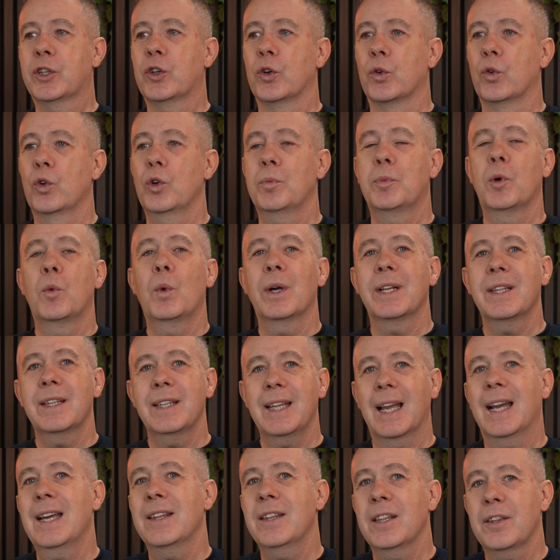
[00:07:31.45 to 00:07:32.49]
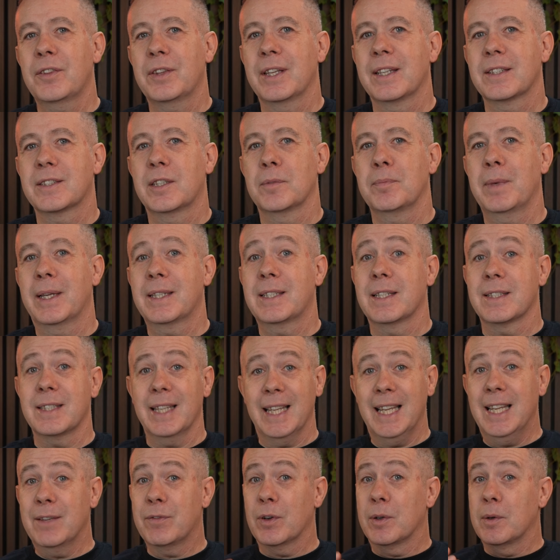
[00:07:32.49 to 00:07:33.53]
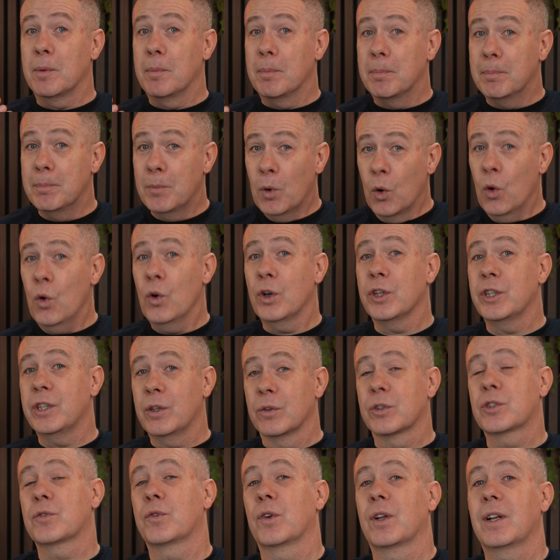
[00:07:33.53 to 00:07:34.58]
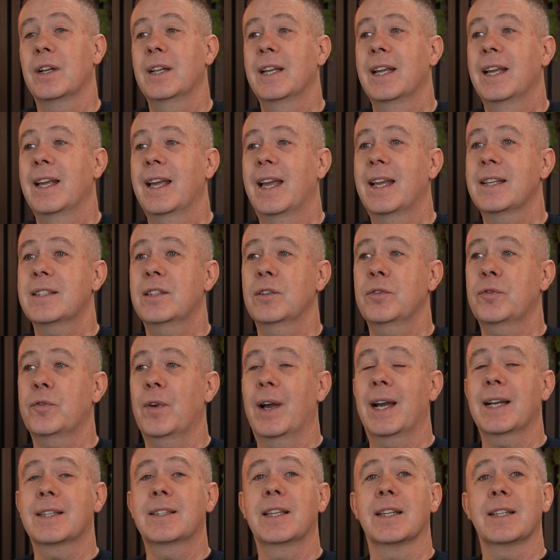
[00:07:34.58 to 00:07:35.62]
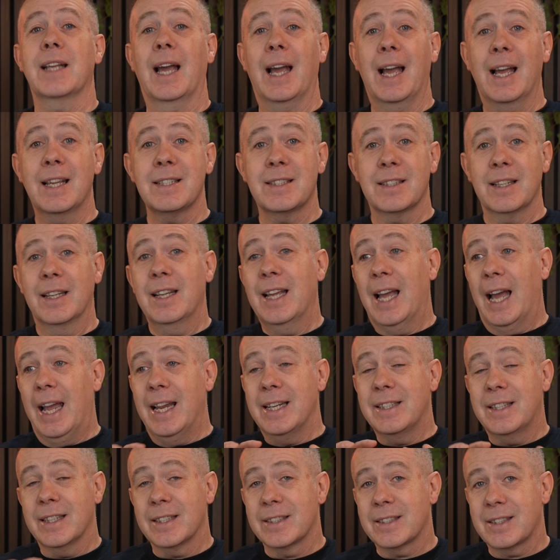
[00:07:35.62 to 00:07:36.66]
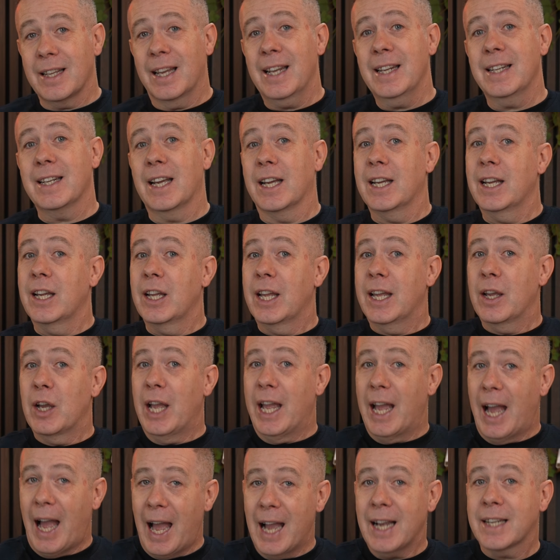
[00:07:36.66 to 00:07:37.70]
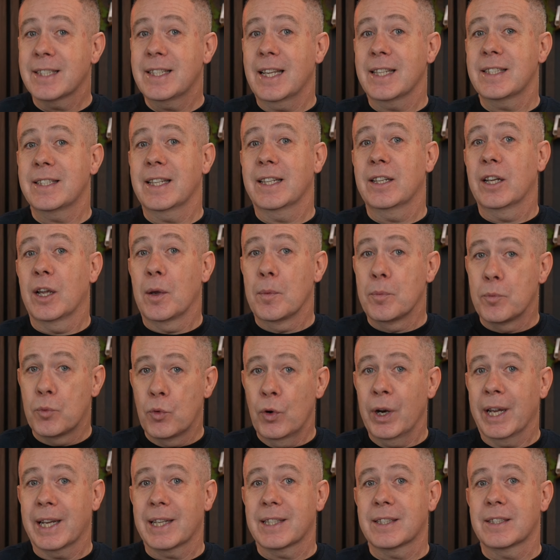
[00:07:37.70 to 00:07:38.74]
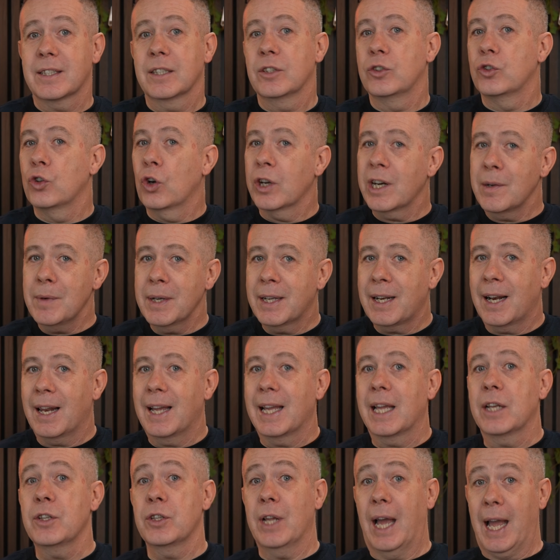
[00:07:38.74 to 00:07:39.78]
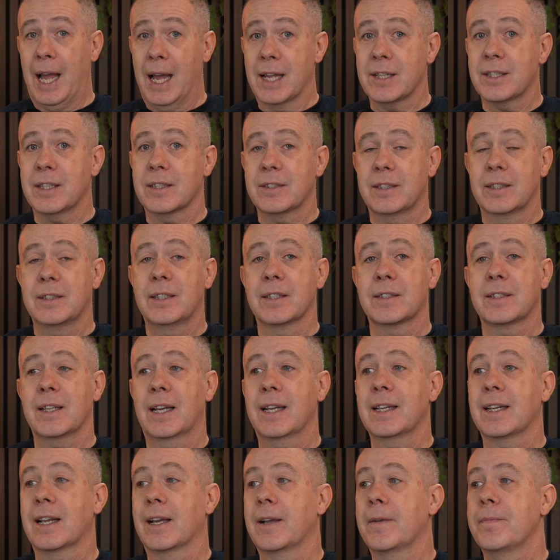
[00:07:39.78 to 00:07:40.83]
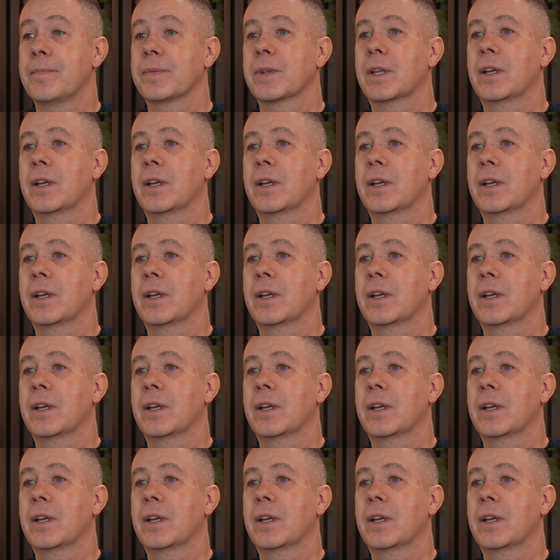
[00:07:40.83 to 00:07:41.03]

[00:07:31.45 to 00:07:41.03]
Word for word: cool, but one of the other things that makes this even more useful is the fact that as a designer, accessing Bricks, not our client, us as the designer,